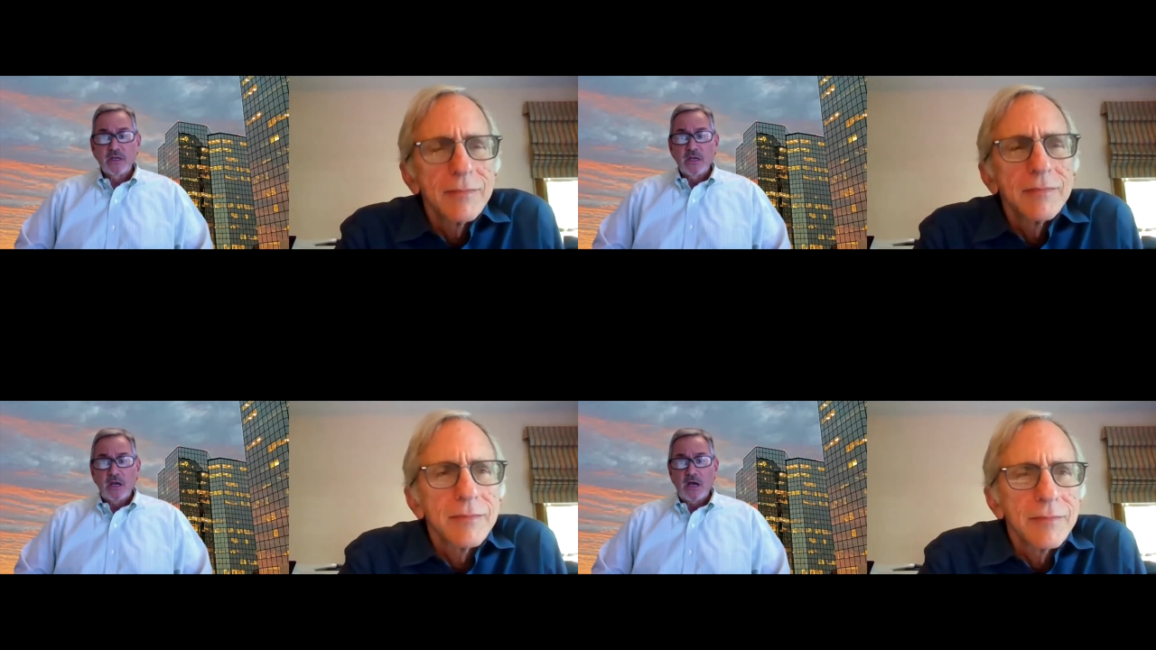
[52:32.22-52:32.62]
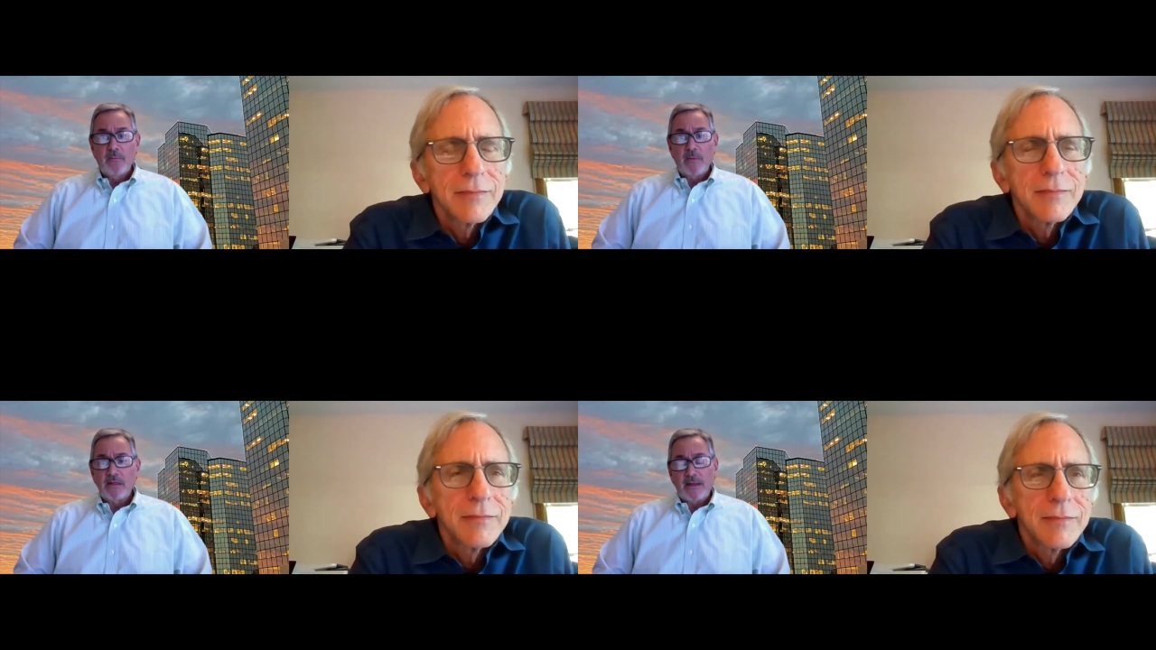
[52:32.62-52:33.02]

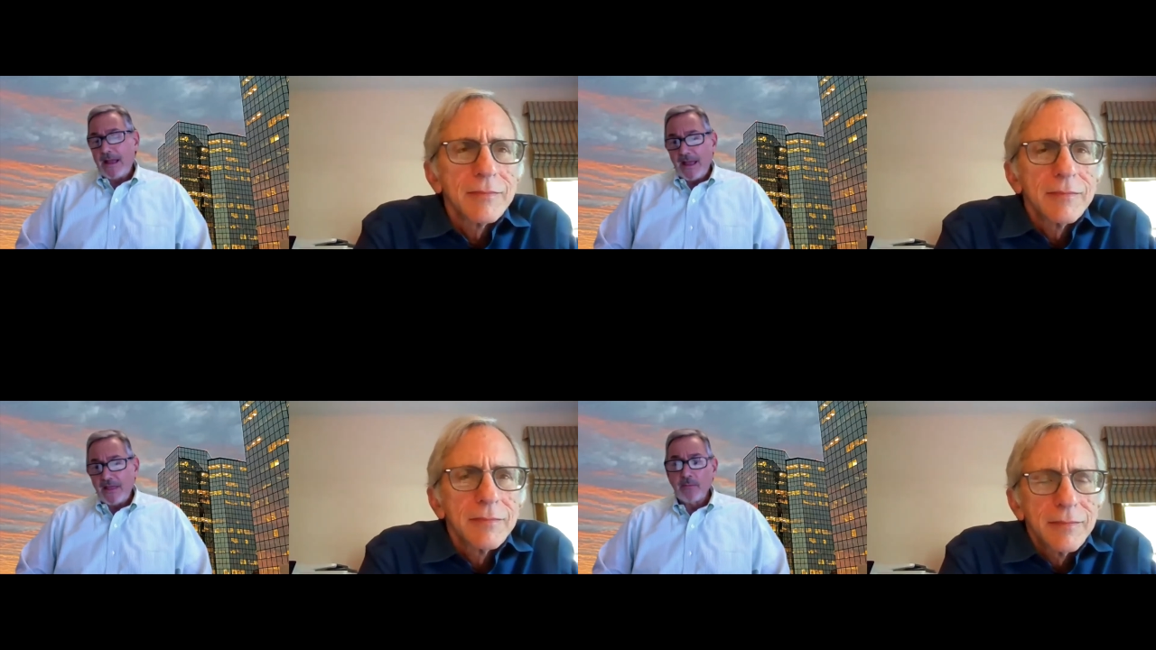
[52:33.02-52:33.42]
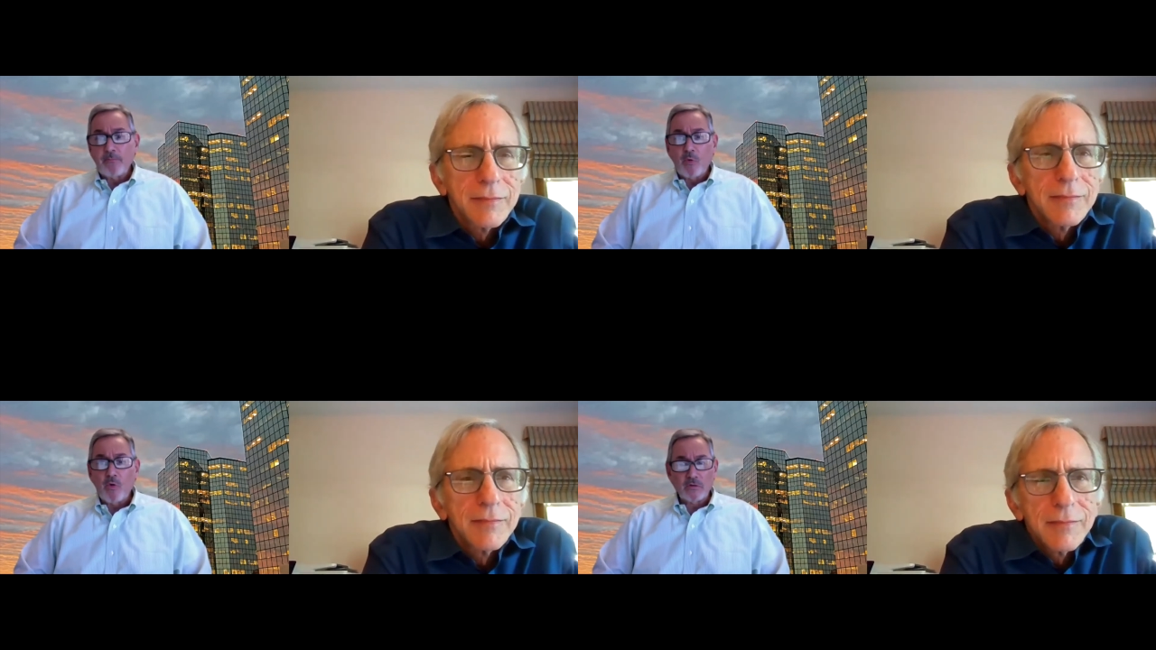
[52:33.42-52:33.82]
Speaker 1: Um, like I
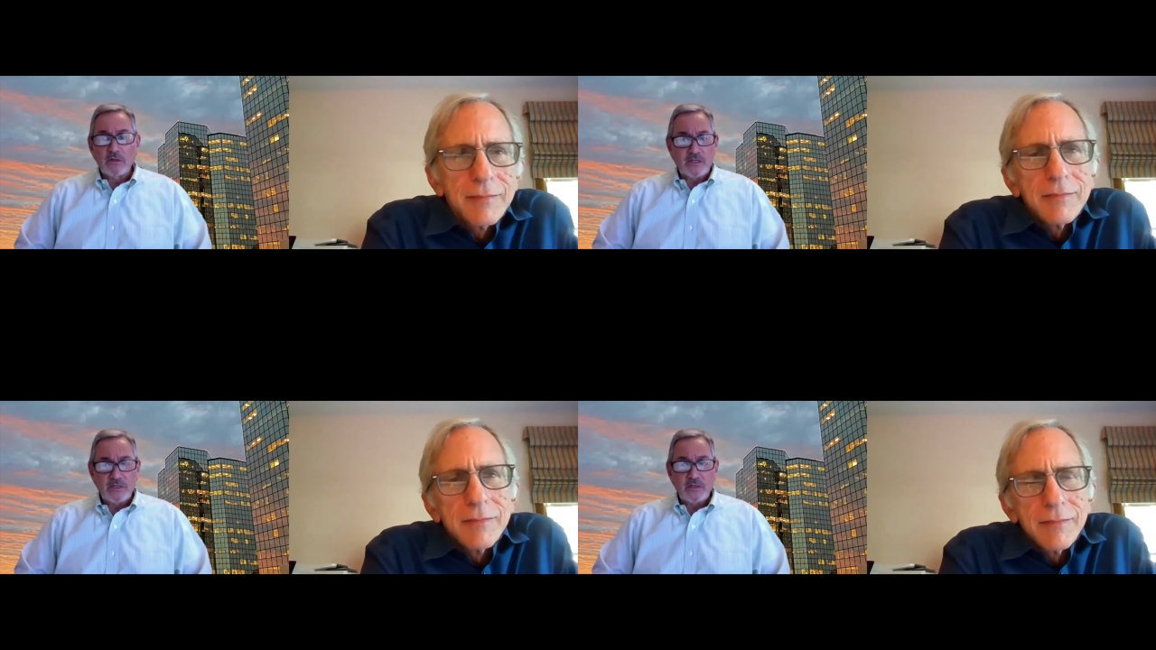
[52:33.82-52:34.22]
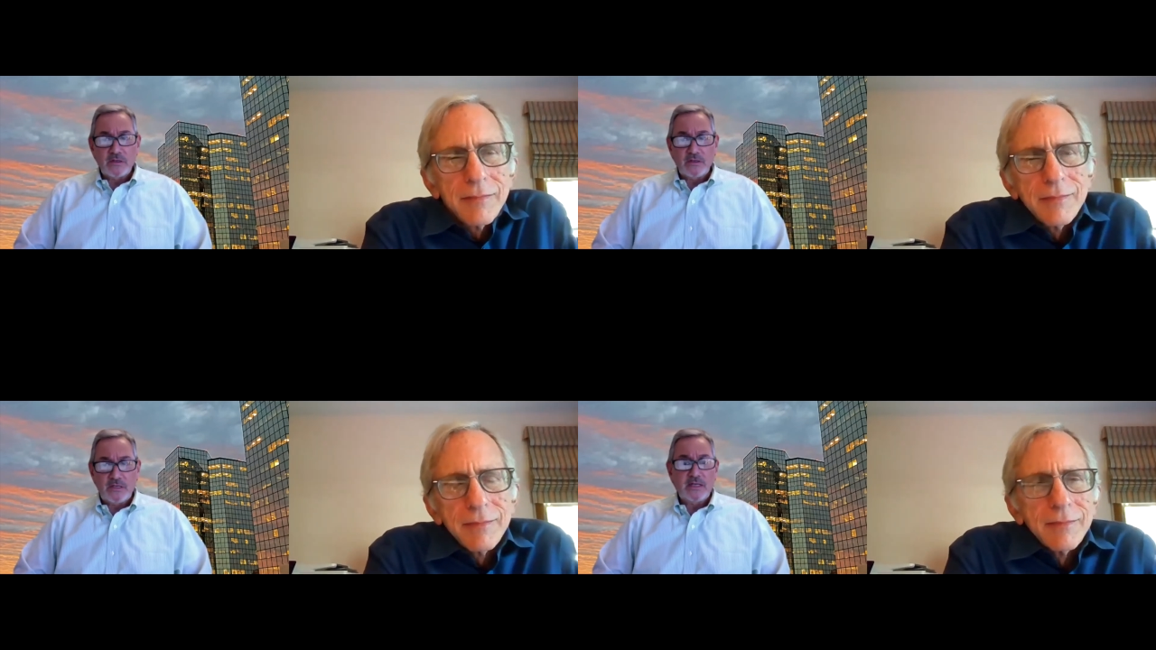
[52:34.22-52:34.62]
think Portland
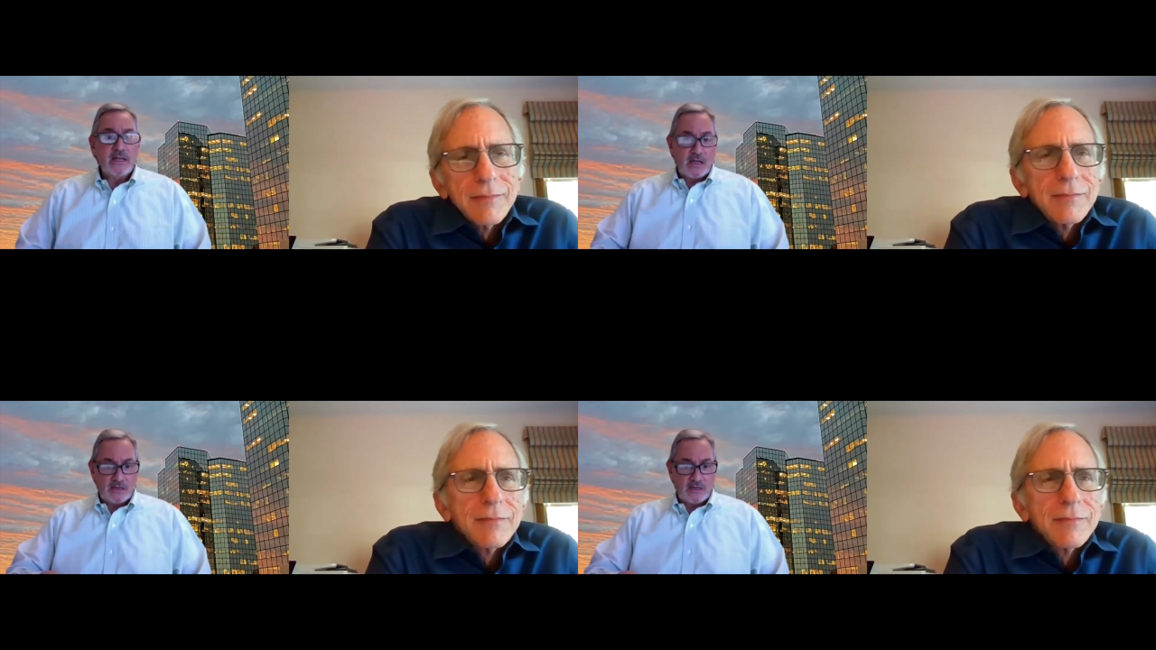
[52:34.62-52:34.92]
did it on a